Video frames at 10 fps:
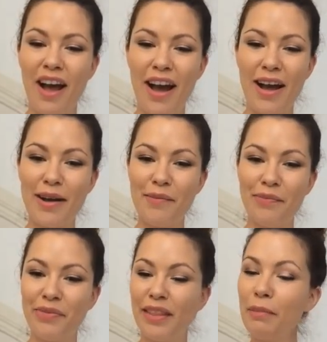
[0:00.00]
Um,
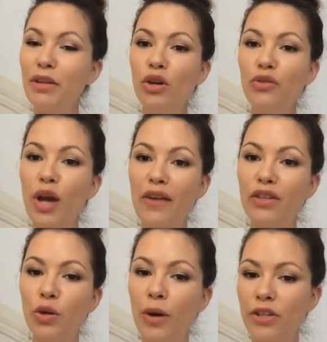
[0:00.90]
let me know if you have
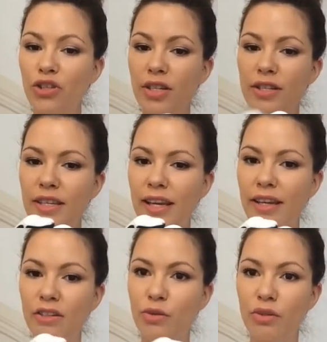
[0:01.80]
any questions and I
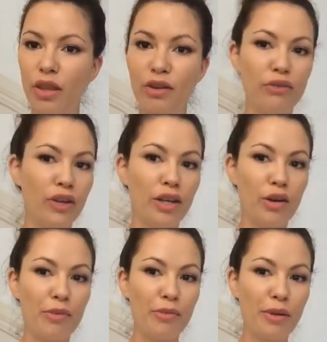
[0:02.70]
can do another
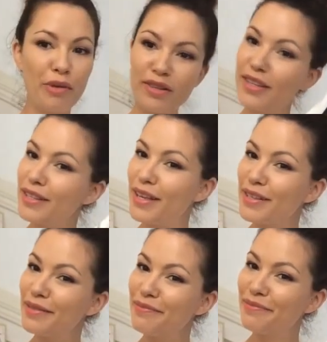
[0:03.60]
video about my prosthesis.
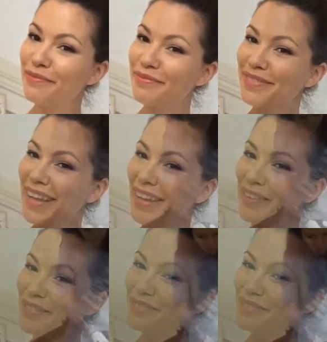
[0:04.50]
Thank you.